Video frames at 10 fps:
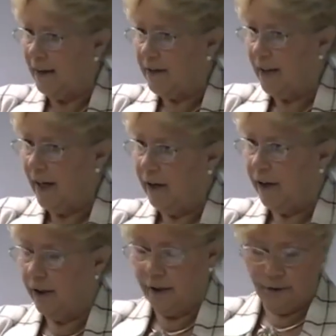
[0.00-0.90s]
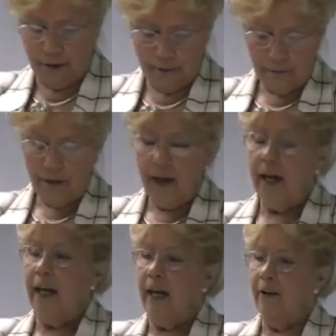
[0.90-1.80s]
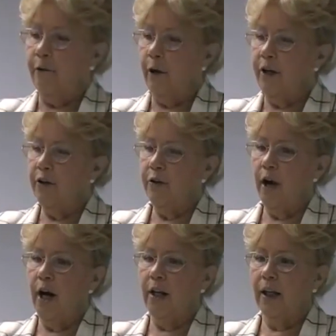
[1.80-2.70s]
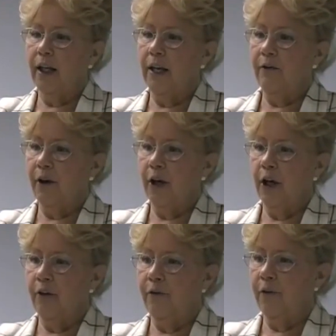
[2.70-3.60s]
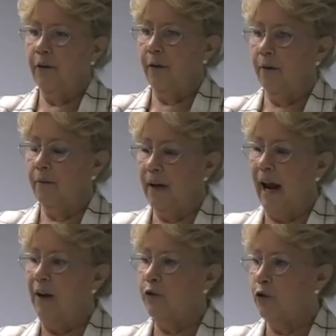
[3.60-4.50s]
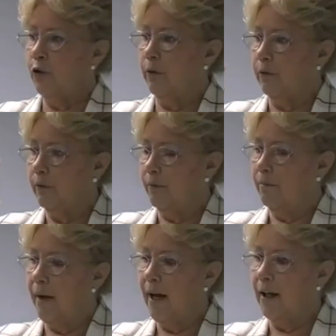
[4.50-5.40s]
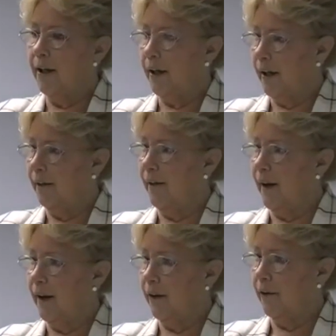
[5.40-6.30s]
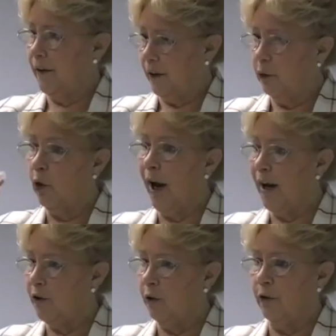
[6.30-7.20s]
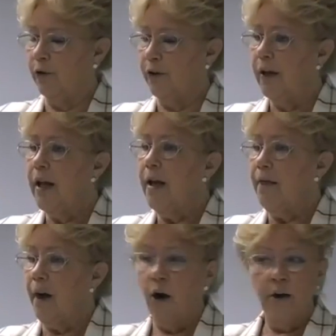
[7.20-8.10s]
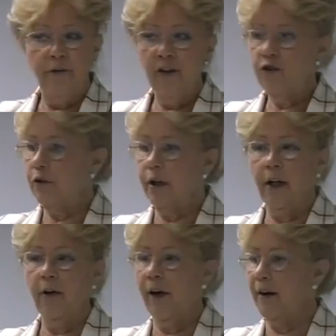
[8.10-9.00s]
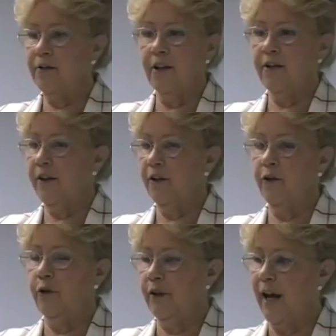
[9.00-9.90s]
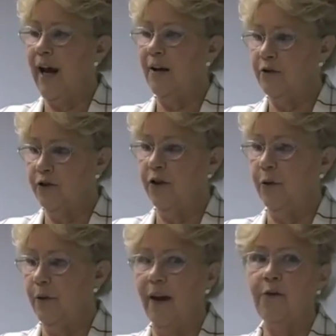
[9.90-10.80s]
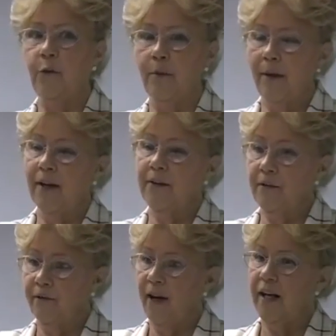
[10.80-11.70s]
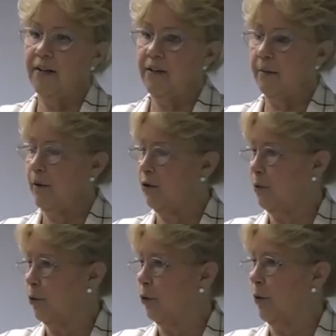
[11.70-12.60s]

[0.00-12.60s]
as in hair coloring, if we do not leave enough of the natural melanin in there, the granules. The artificial color has nothing to attach to, and that's what makes it fade so much more